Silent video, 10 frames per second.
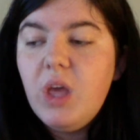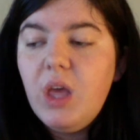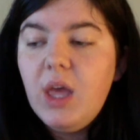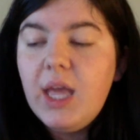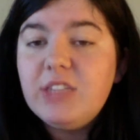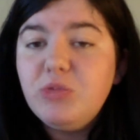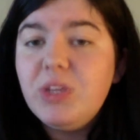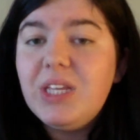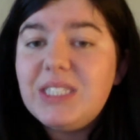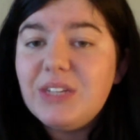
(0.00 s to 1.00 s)
it's
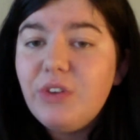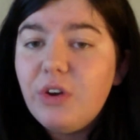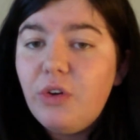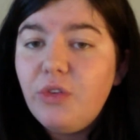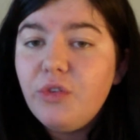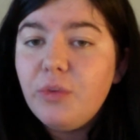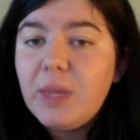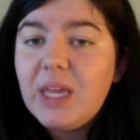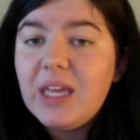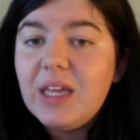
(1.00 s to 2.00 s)
really difficult for
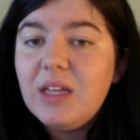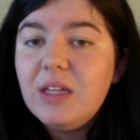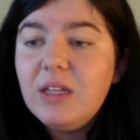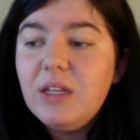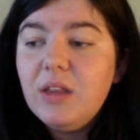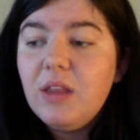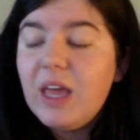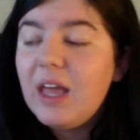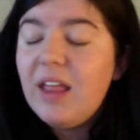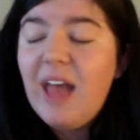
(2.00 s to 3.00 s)
me.
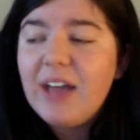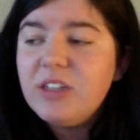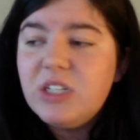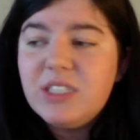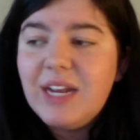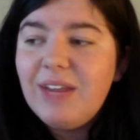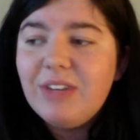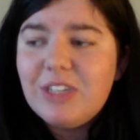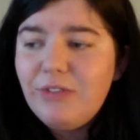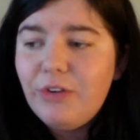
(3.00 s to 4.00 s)
Like, it's not
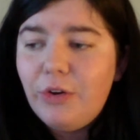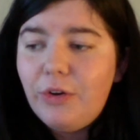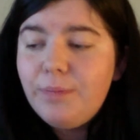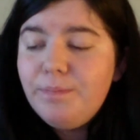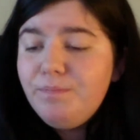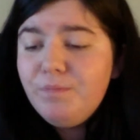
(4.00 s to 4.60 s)
even difficult.